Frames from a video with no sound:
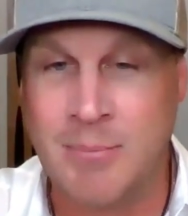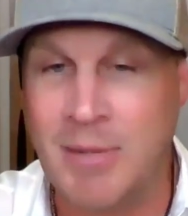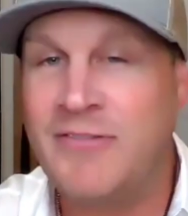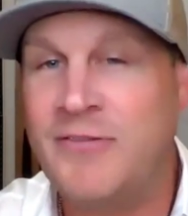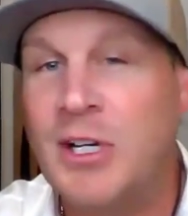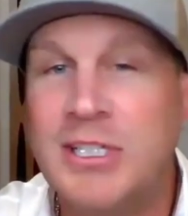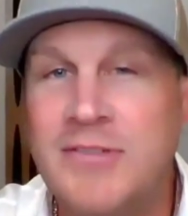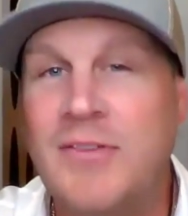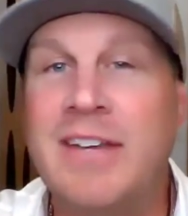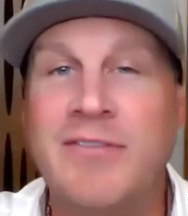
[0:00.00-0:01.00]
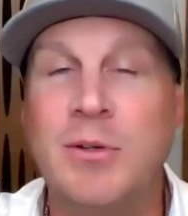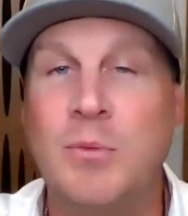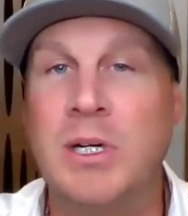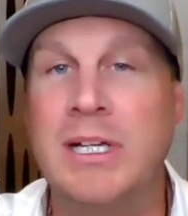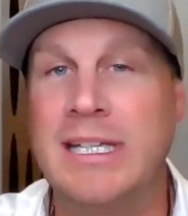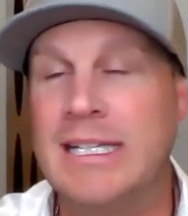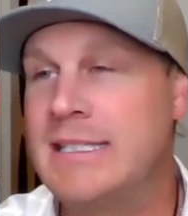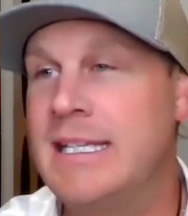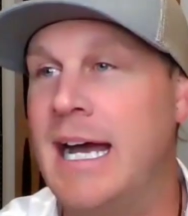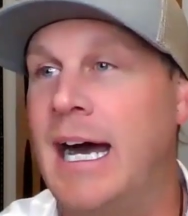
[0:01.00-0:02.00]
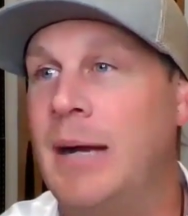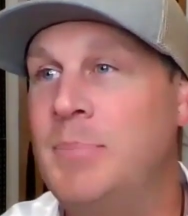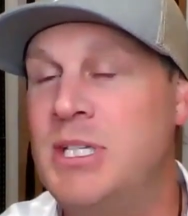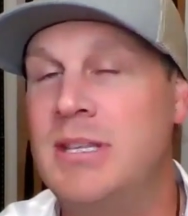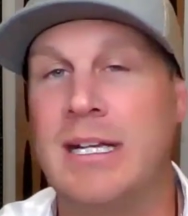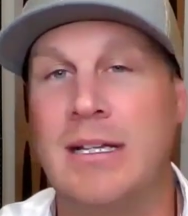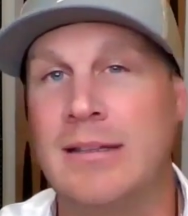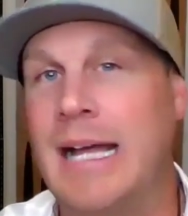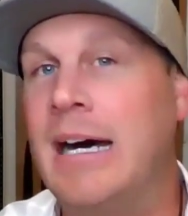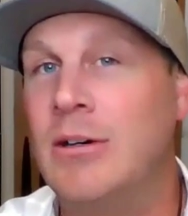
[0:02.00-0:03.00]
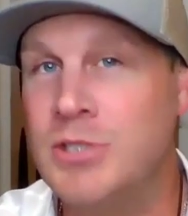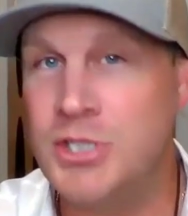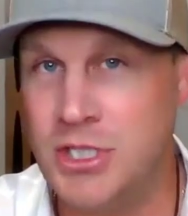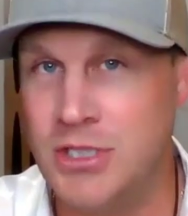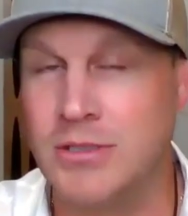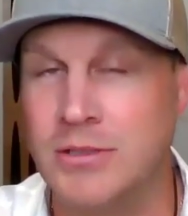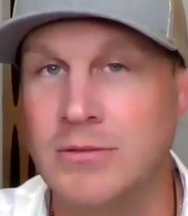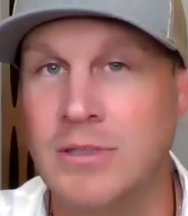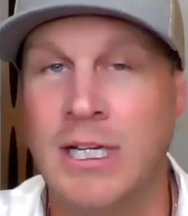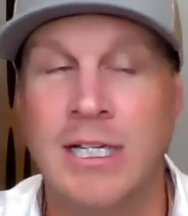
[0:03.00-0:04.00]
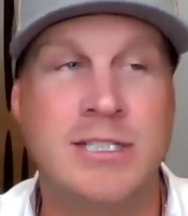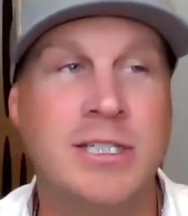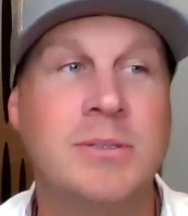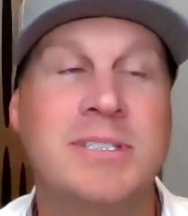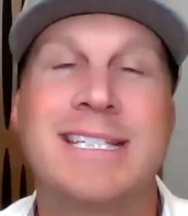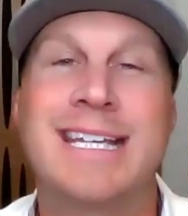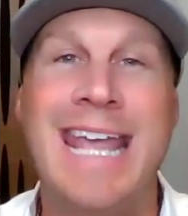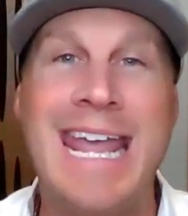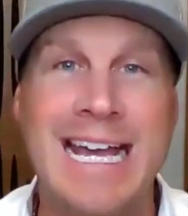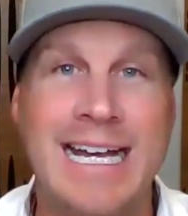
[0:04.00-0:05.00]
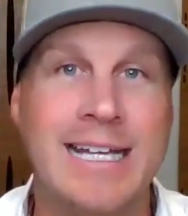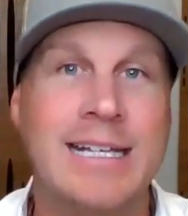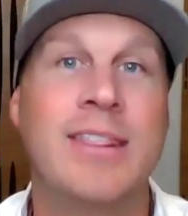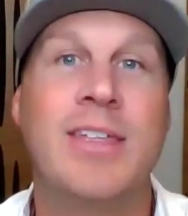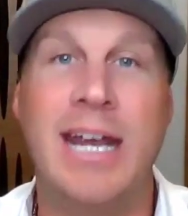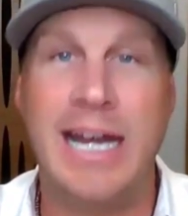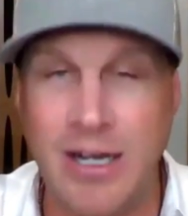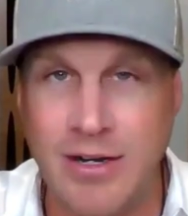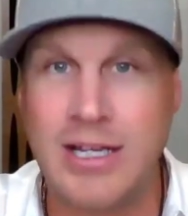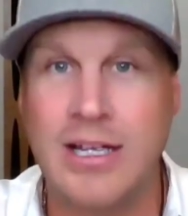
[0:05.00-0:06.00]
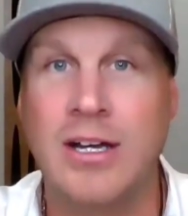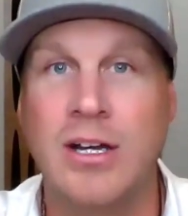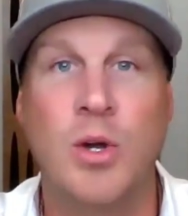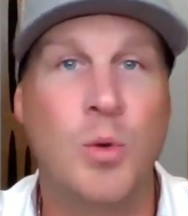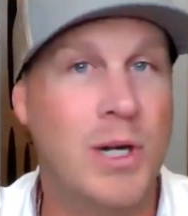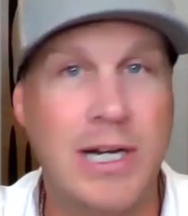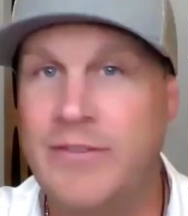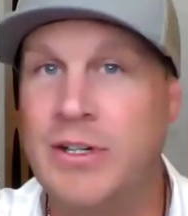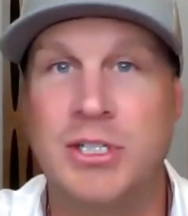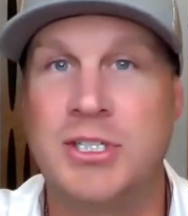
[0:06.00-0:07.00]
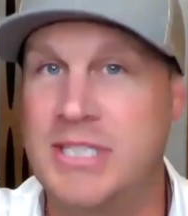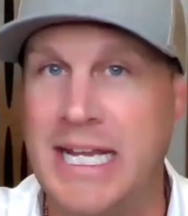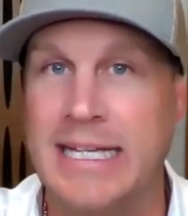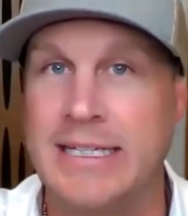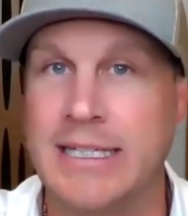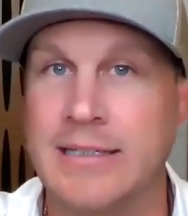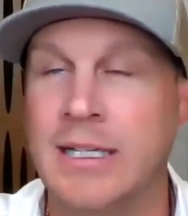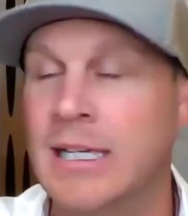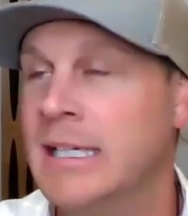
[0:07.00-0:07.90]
My first favorite one is the option that allows you to scan the area wherever you're standing.